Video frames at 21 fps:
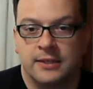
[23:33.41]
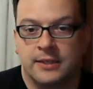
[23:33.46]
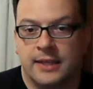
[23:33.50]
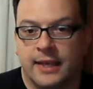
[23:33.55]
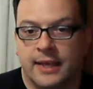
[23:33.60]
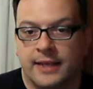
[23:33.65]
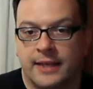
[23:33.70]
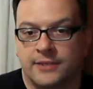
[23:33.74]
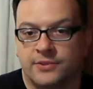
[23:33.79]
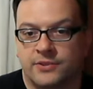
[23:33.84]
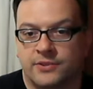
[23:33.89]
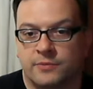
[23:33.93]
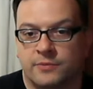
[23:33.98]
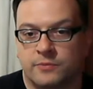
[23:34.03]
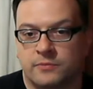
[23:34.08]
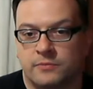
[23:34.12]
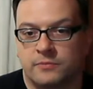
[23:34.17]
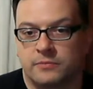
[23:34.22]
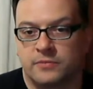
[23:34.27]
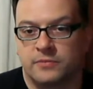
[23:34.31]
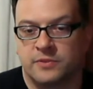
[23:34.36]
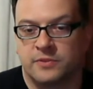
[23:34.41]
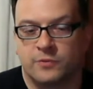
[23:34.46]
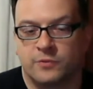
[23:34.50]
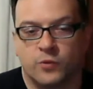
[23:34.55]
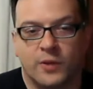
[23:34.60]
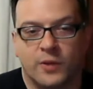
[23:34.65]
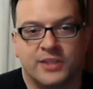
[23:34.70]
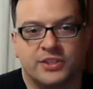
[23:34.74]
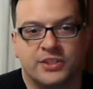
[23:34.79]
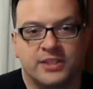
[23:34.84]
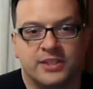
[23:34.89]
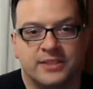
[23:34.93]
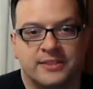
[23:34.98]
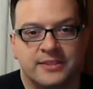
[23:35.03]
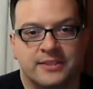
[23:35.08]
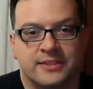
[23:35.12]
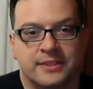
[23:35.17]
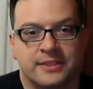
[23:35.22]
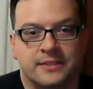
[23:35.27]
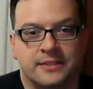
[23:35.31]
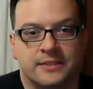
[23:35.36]
answer some questions
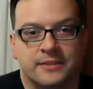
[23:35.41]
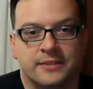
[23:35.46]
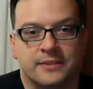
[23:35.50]
and